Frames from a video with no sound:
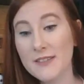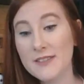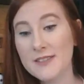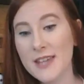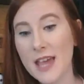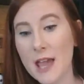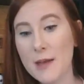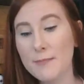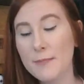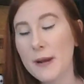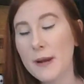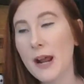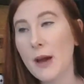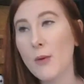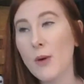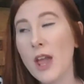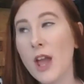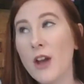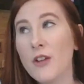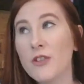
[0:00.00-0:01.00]
the same. But
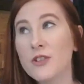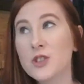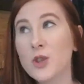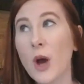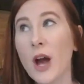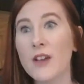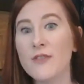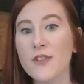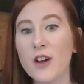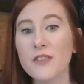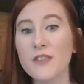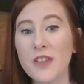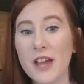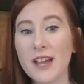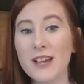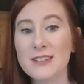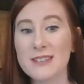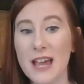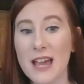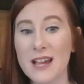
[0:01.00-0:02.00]
I felt
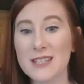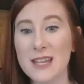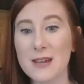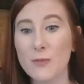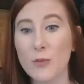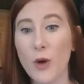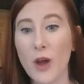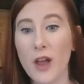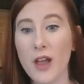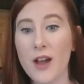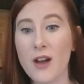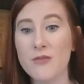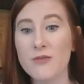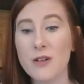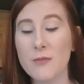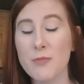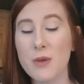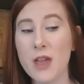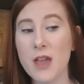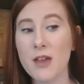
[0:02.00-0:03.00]
that exact same way of
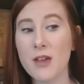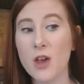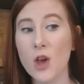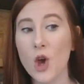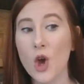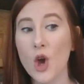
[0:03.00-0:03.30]
it being